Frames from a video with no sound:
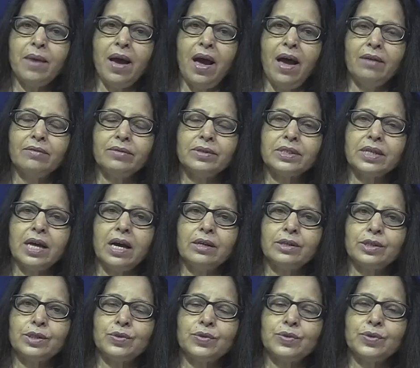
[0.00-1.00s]
I was
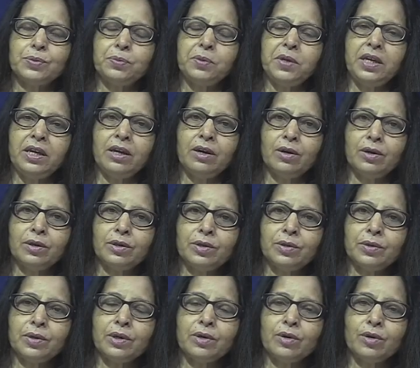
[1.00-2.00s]
asked to speak
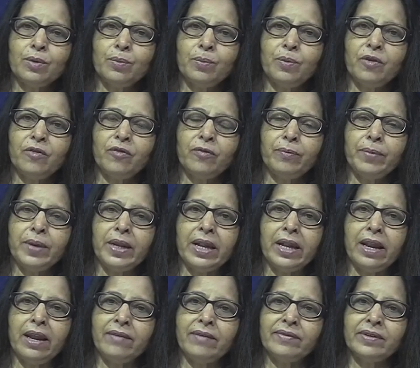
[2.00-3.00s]
to a group of
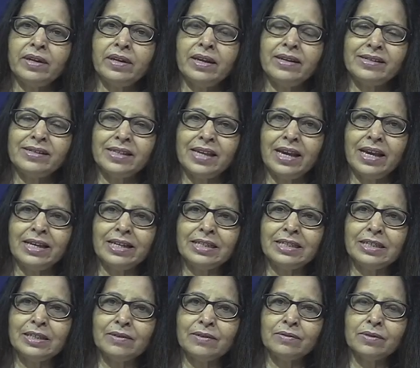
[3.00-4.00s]
mid-level
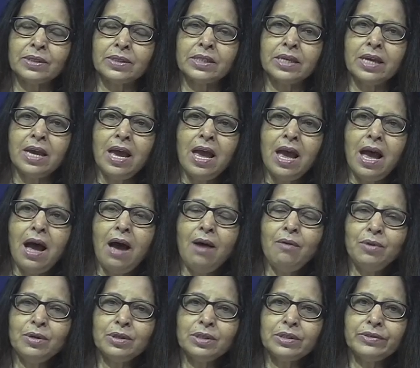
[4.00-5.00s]
executives, I
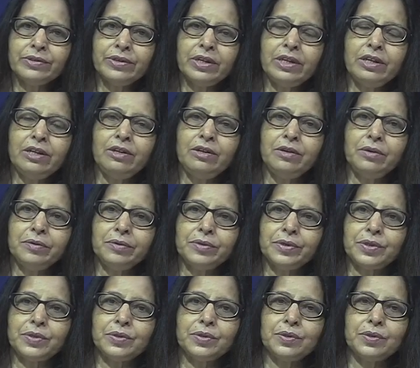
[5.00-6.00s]
wasn't really
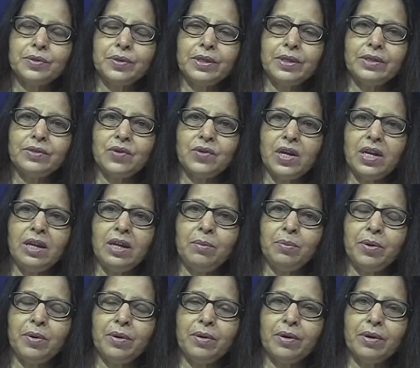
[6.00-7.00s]
used to doing training
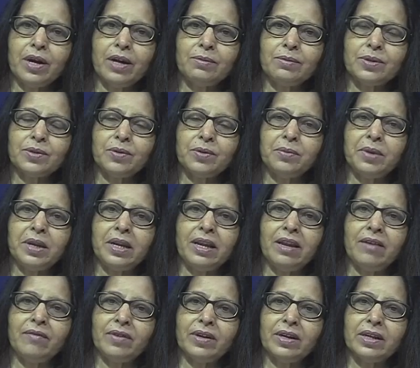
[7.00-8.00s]
programs for
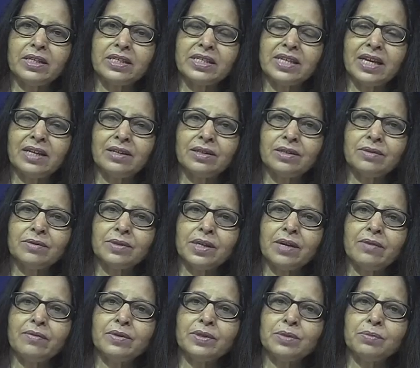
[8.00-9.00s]
mid-level executives. I
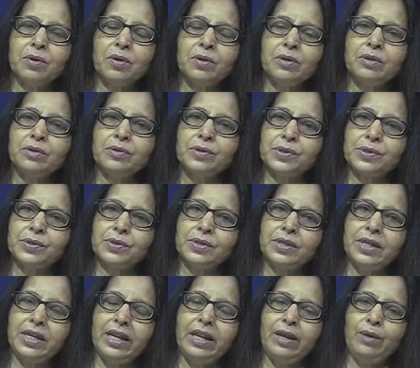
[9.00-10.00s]
was more used to
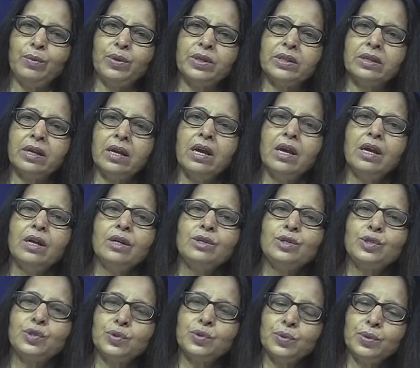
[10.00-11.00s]
dealing with
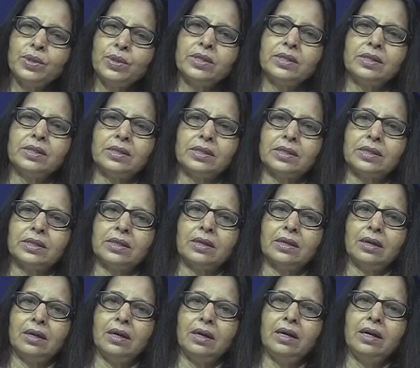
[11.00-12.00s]
students,
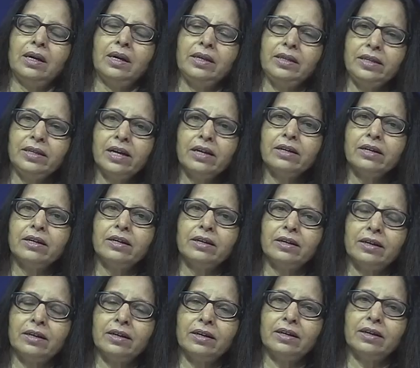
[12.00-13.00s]
a
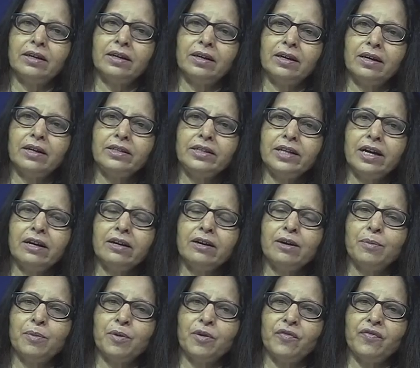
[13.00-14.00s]

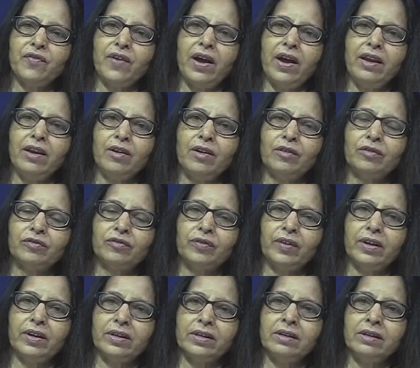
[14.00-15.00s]
younger profile of
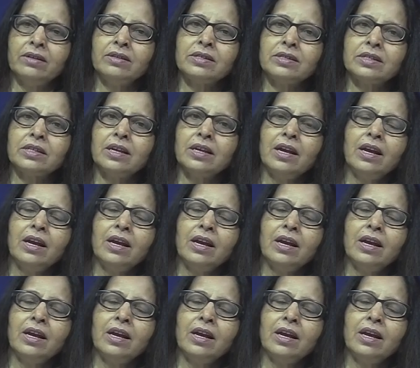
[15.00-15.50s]
learners.